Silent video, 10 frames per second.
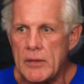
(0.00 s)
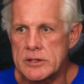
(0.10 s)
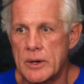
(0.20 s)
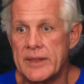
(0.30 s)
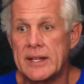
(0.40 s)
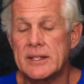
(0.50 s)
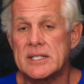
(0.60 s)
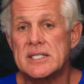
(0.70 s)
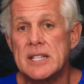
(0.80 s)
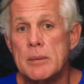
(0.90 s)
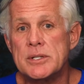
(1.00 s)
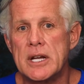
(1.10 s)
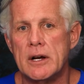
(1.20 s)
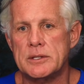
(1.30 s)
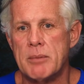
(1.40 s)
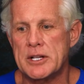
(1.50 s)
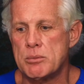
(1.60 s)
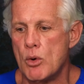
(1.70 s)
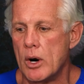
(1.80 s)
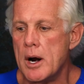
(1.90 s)
So I think the stem cell is much
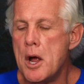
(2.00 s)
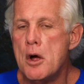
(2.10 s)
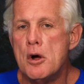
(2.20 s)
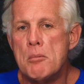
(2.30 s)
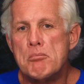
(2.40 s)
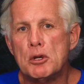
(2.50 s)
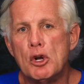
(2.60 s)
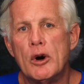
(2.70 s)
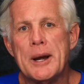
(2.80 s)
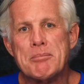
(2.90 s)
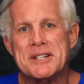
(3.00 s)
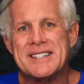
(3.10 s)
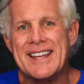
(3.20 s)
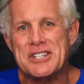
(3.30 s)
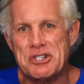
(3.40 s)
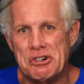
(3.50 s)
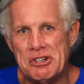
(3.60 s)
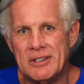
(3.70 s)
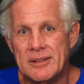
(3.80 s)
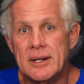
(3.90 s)
more
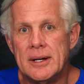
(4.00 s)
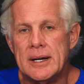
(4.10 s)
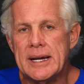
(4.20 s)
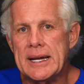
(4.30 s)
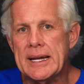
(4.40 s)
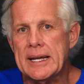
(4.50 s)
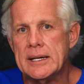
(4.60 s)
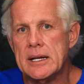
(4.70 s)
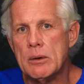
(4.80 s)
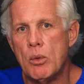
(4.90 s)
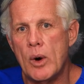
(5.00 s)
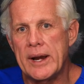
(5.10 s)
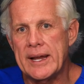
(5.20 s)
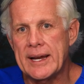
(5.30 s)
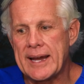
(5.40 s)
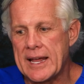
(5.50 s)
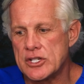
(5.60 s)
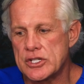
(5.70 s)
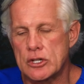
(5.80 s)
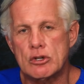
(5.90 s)
pluripotential in what it can
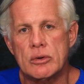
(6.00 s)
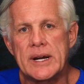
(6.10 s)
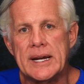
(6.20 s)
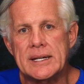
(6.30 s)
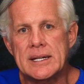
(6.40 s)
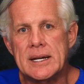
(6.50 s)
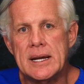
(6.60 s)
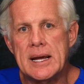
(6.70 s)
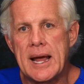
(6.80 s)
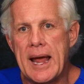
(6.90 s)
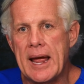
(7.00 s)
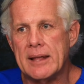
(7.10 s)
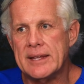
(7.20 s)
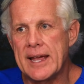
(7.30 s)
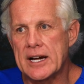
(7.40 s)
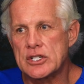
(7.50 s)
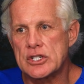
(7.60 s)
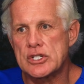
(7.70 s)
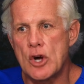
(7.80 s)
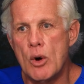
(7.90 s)
secrete, and the
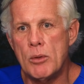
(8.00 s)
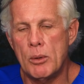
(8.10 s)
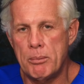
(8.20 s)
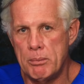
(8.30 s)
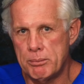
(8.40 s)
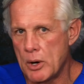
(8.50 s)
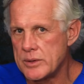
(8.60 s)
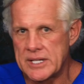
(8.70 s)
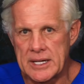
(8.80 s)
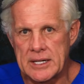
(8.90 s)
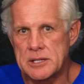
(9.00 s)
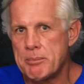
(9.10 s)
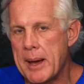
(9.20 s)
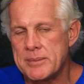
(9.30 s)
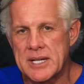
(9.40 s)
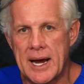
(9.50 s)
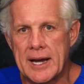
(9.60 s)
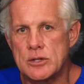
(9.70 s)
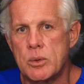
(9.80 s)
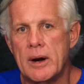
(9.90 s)
exosomal proteins,
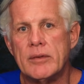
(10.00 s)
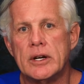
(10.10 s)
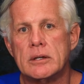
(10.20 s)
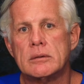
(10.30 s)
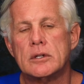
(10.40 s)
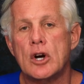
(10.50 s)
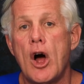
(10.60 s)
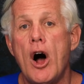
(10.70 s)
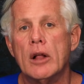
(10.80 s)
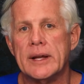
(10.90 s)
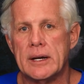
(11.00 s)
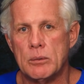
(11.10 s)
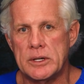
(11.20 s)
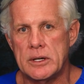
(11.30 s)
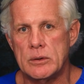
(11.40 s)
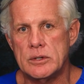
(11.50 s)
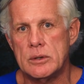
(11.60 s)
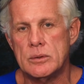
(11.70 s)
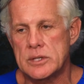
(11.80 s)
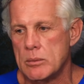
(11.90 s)
peptides, whatever they're calling when you
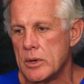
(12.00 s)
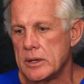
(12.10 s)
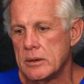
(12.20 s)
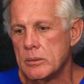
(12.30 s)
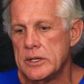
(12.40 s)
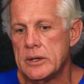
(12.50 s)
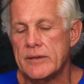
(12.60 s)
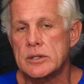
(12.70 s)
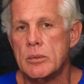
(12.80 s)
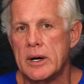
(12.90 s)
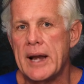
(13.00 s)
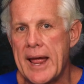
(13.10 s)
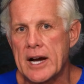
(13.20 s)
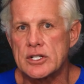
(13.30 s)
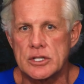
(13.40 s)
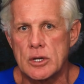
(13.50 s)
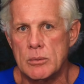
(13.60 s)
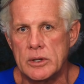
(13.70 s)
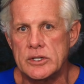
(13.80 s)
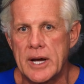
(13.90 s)
give someone an
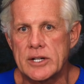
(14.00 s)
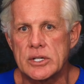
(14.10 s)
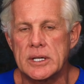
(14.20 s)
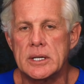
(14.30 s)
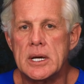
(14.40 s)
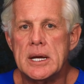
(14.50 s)
exosomal injection,